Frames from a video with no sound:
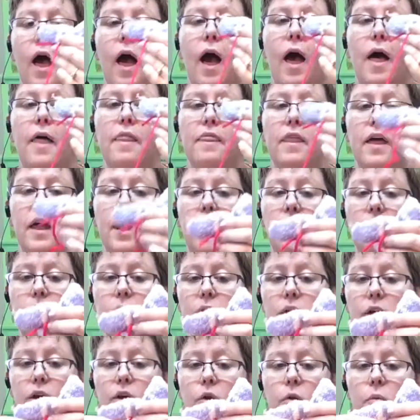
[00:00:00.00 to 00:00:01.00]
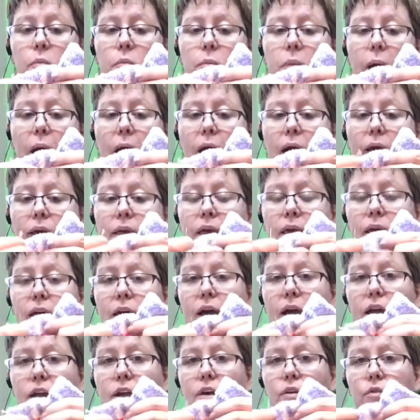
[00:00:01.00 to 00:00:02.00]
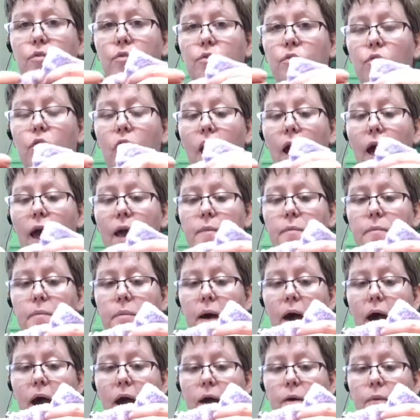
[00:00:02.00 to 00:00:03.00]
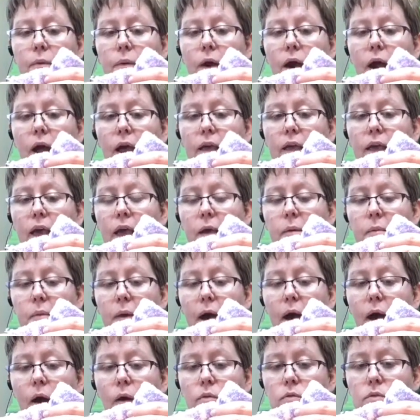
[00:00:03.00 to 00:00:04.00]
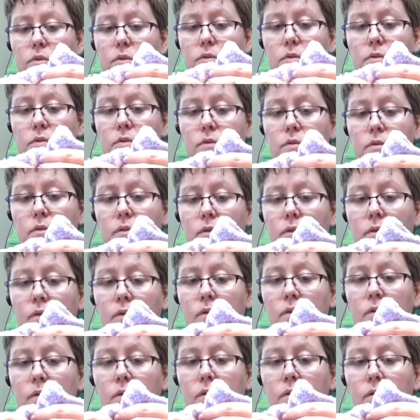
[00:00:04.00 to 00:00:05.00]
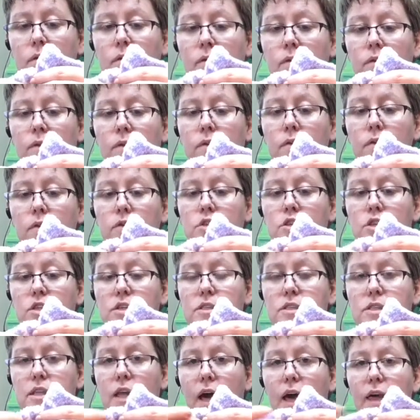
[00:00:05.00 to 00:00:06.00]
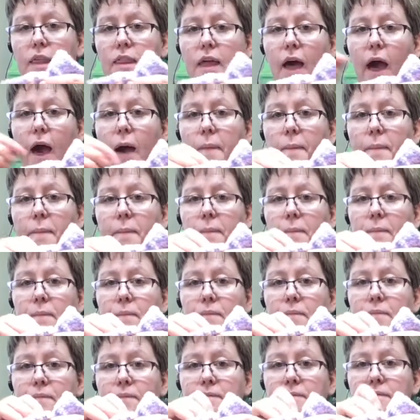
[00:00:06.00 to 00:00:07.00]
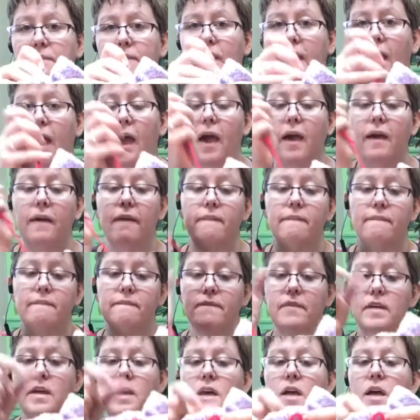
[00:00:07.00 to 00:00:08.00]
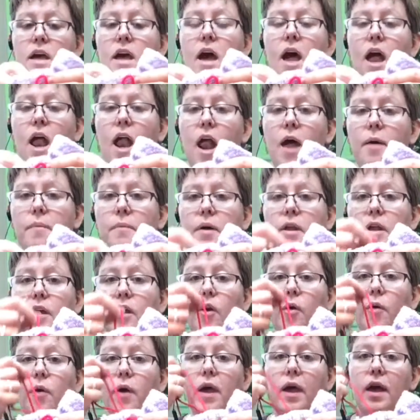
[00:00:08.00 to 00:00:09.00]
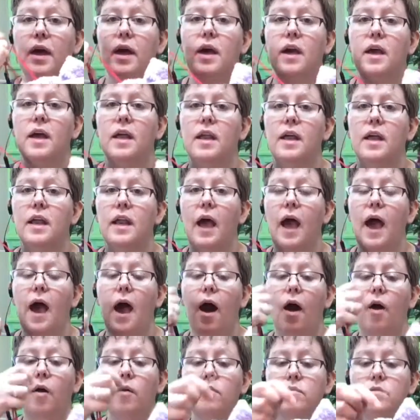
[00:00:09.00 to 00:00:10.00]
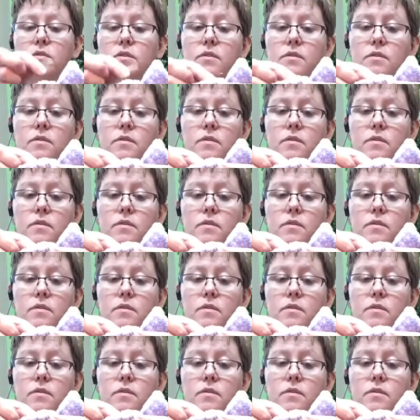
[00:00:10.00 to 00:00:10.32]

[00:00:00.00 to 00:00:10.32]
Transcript: and then I'm going to go back in right by where I came out. Just like that. Okay. I'm going to go in and out.